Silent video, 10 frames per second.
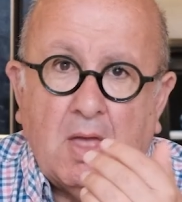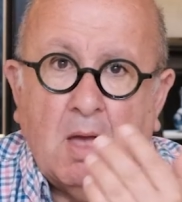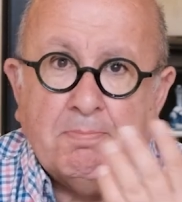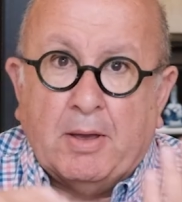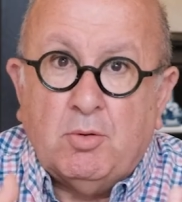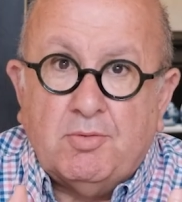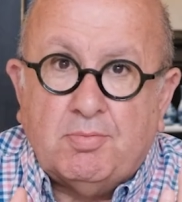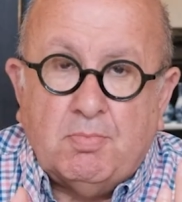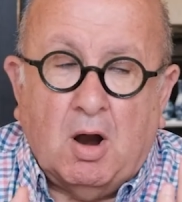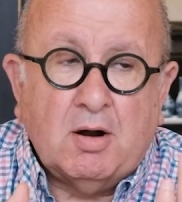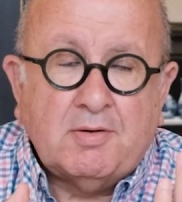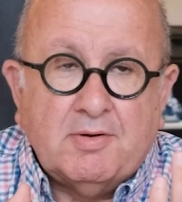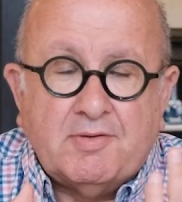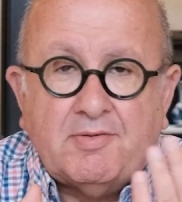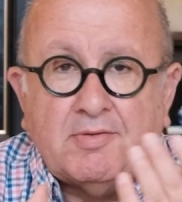about
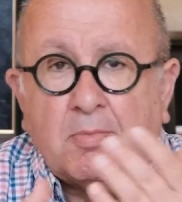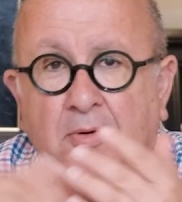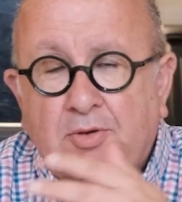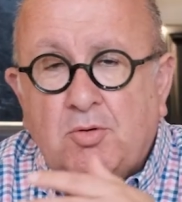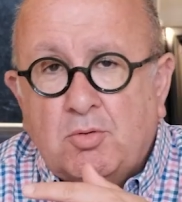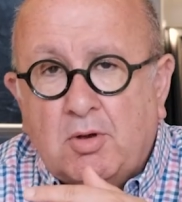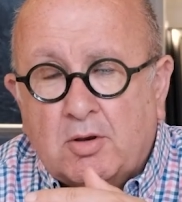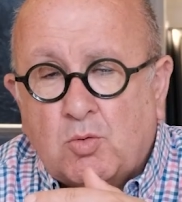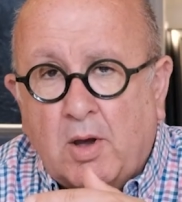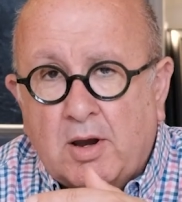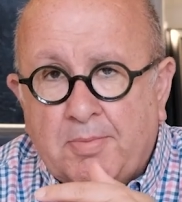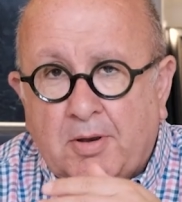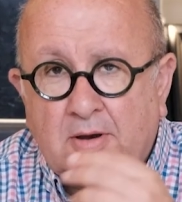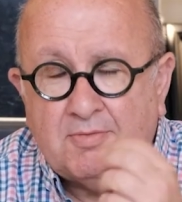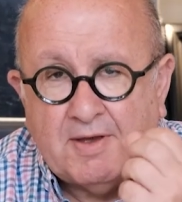artists. Some of you inquire
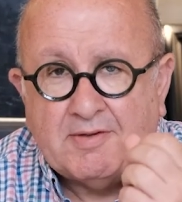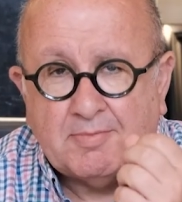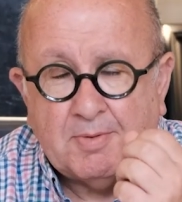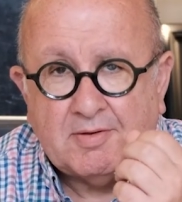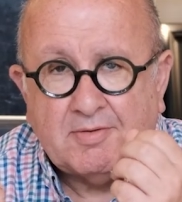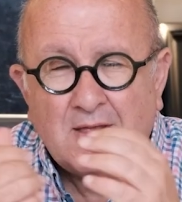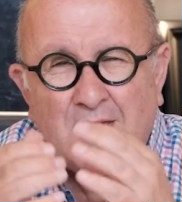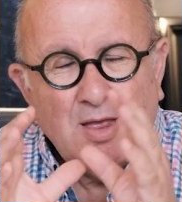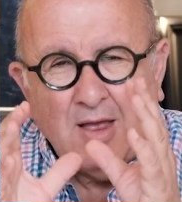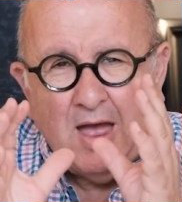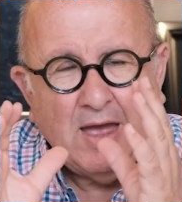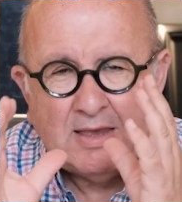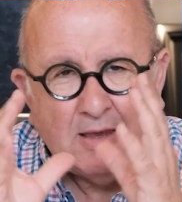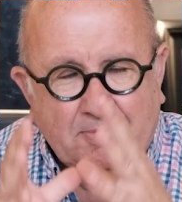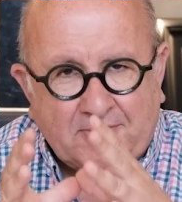about investments. I keep